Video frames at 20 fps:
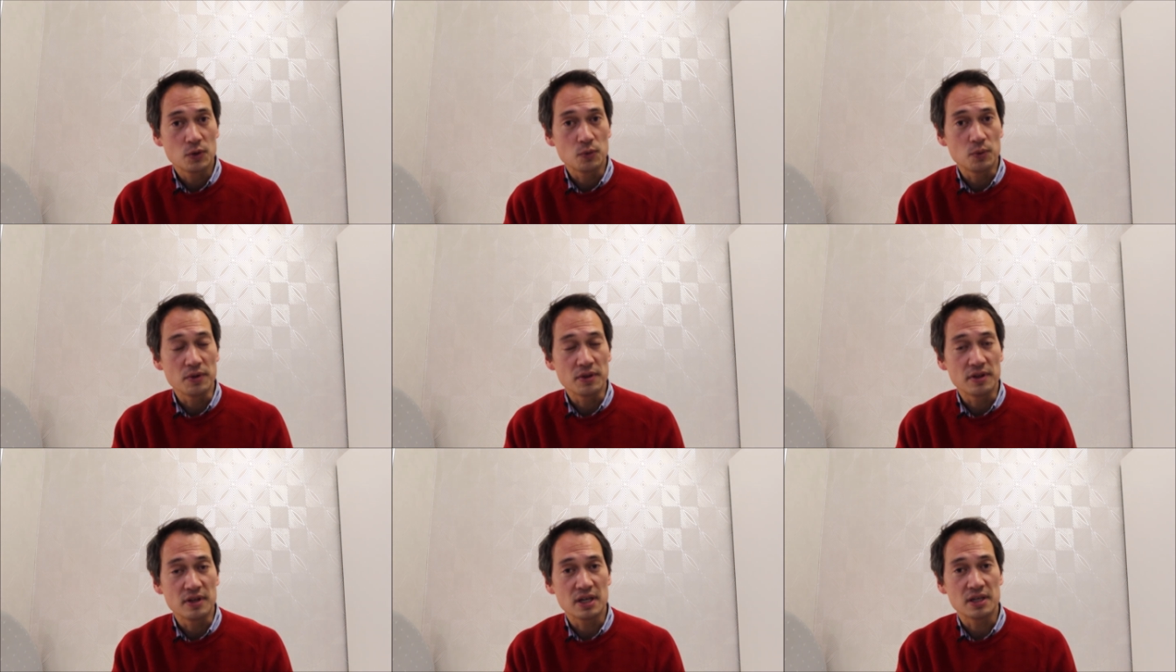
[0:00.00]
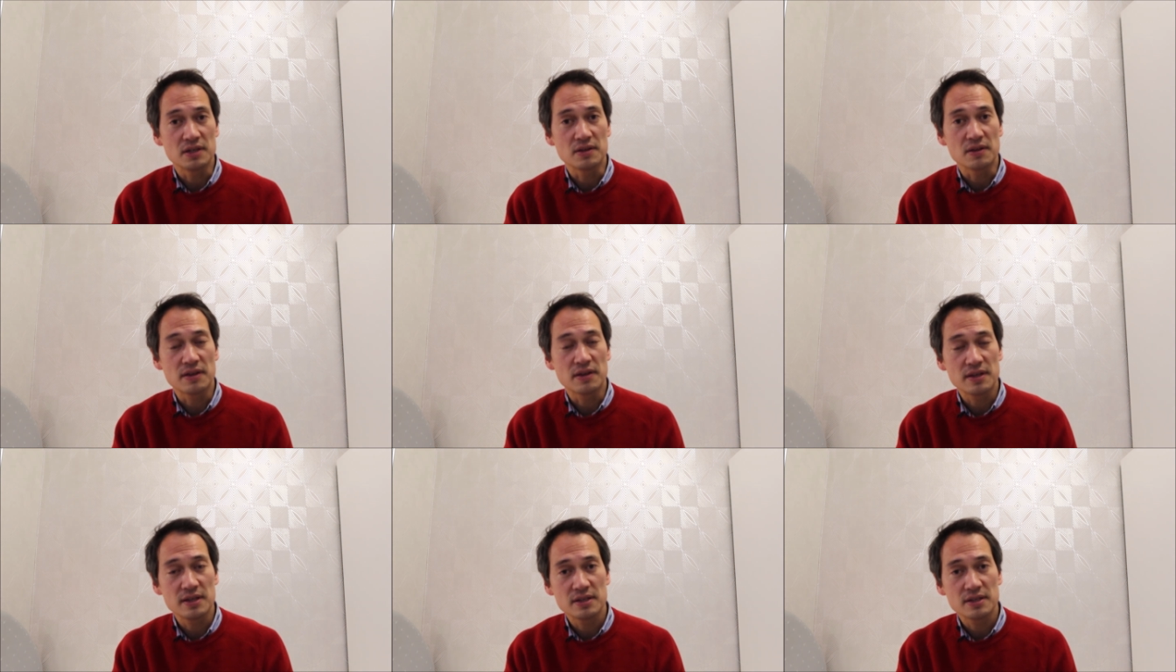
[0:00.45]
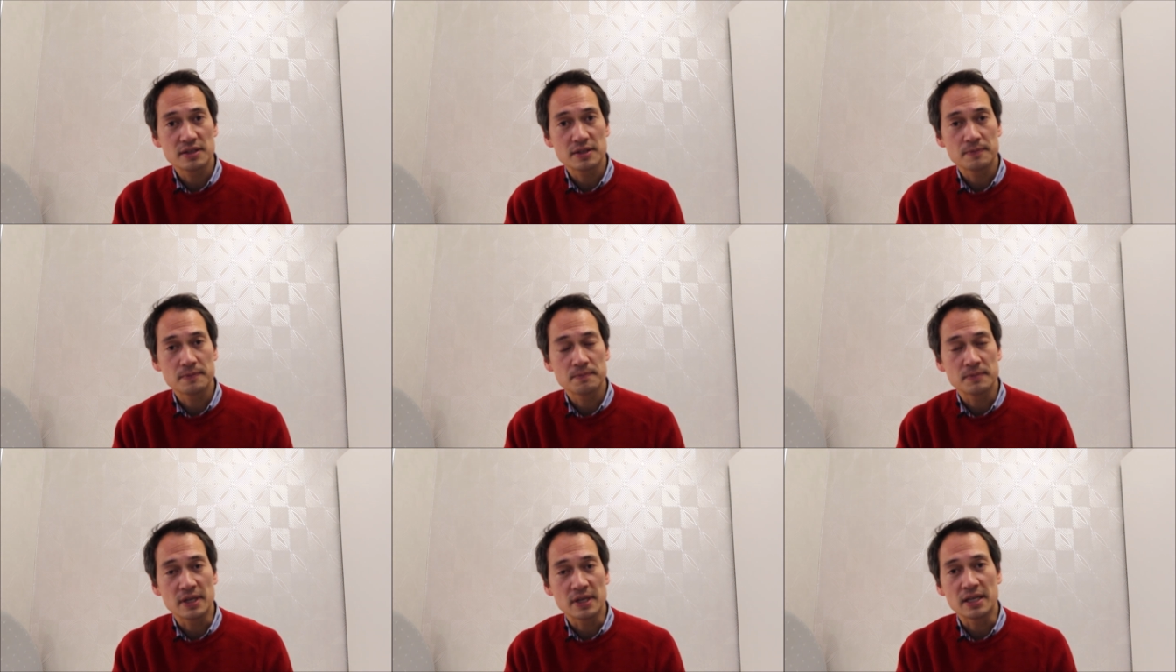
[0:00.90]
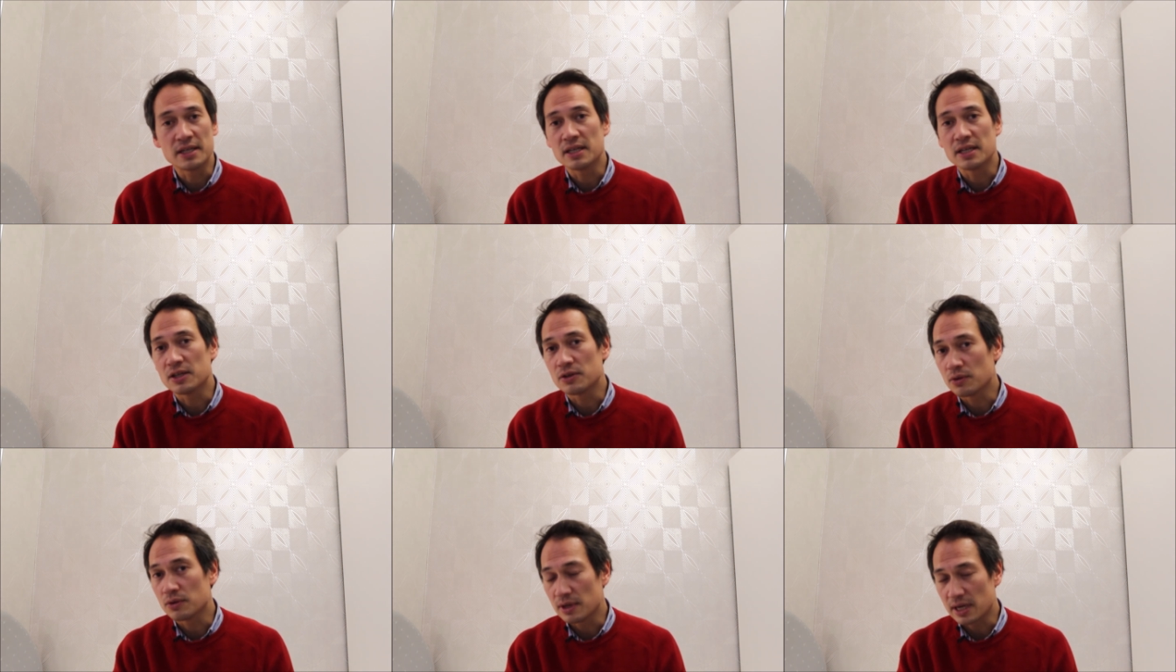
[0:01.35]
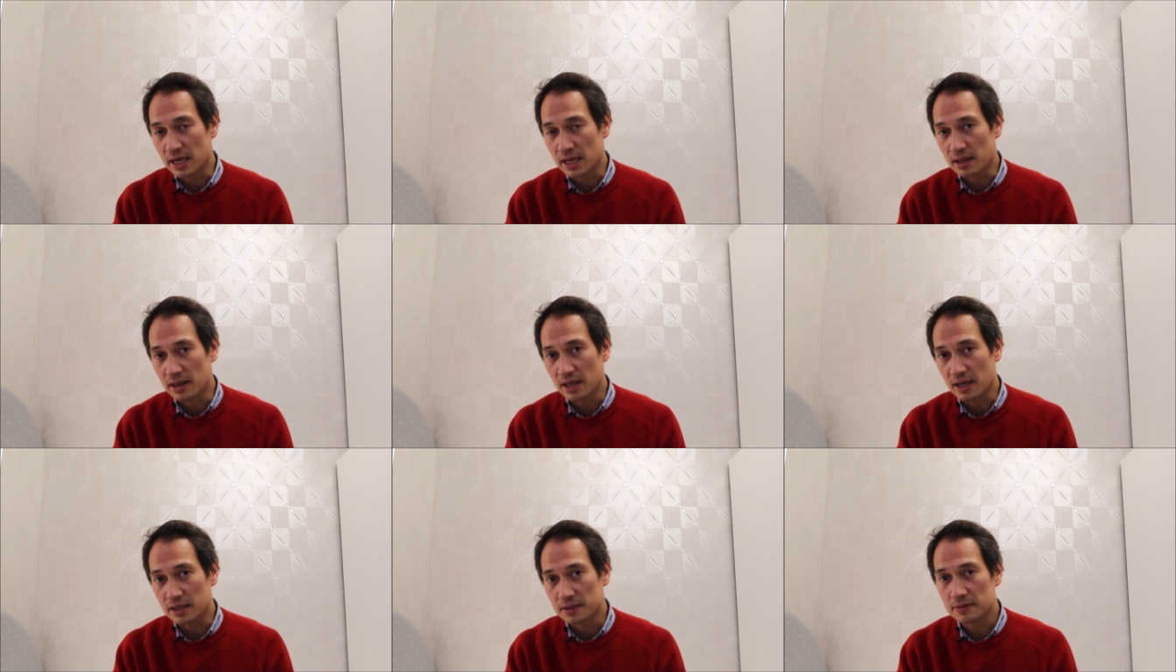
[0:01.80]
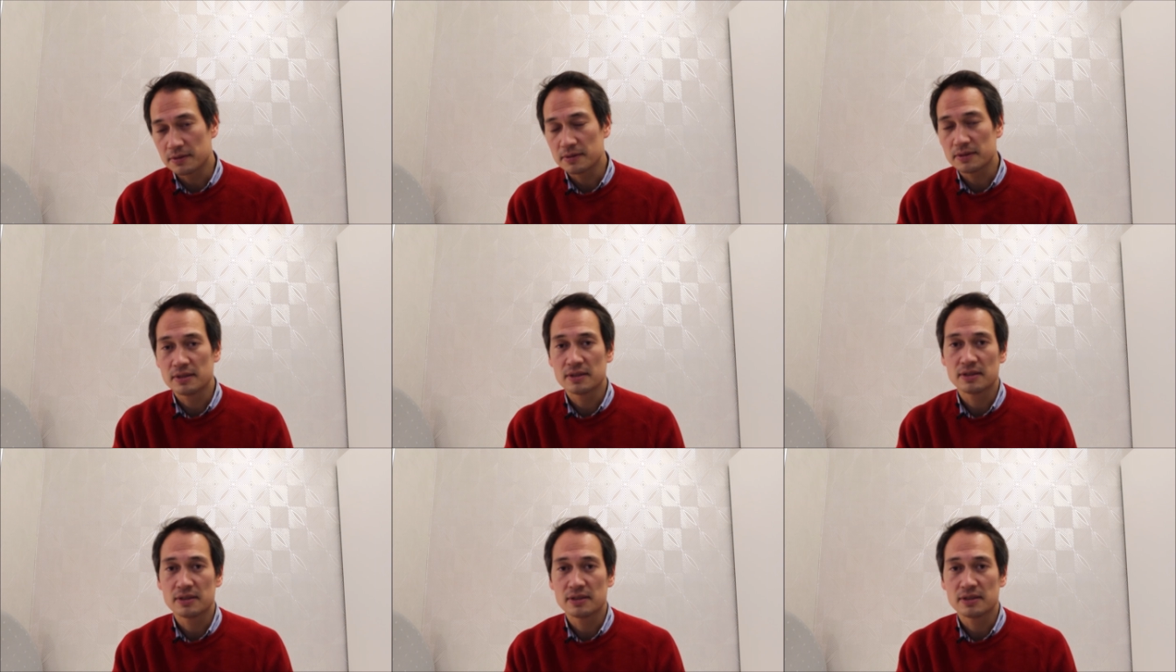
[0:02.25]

with the endothelium, and I don't like that.